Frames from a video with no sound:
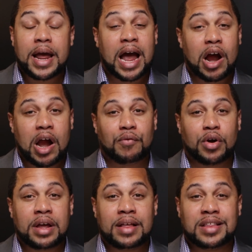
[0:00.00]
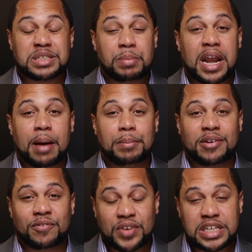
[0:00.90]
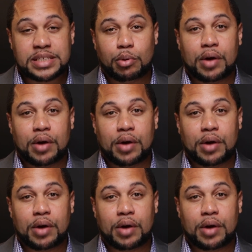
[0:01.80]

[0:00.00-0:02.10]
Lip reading: However, this may not be feasible